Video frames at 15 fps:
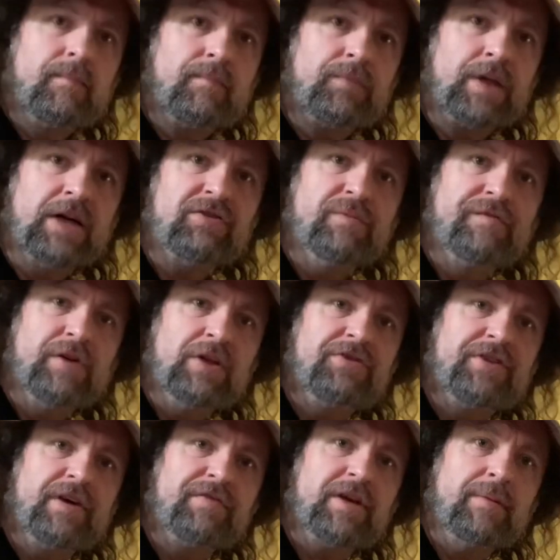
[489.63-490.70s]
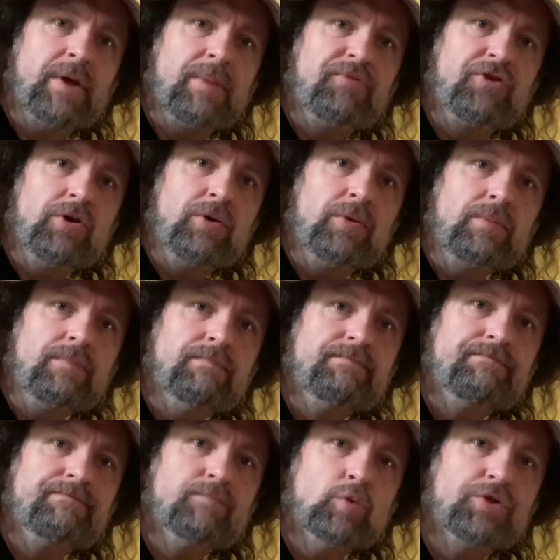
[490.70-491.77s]
Got some fun stuff coming up soon.
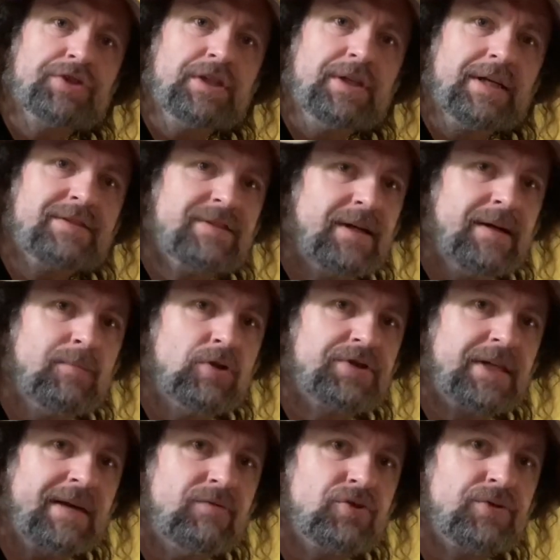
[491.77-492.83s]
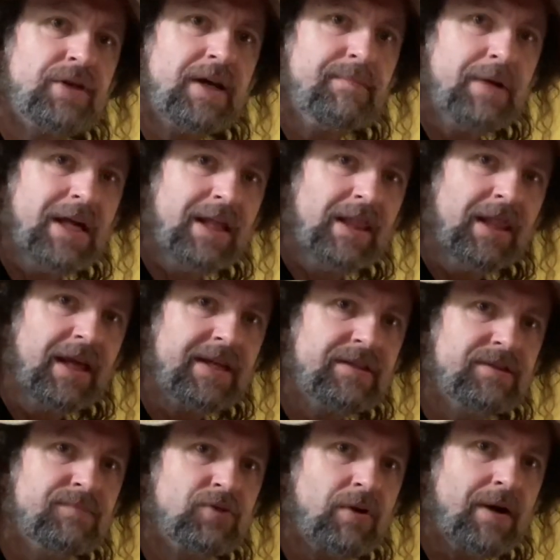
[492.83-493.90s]
We'll see you next time on Scavenger Type. Like and
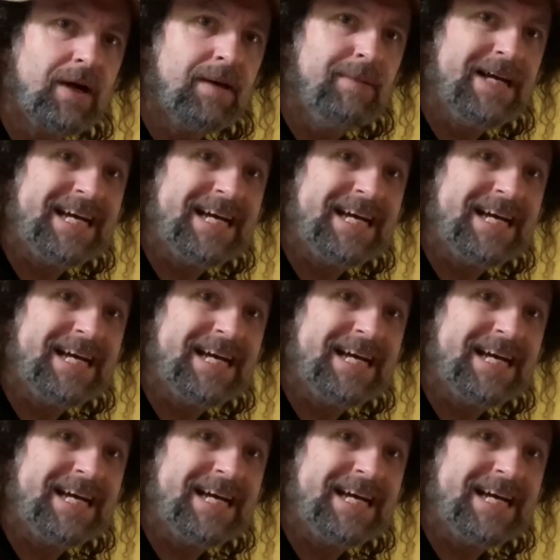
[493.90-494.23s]
subscribe.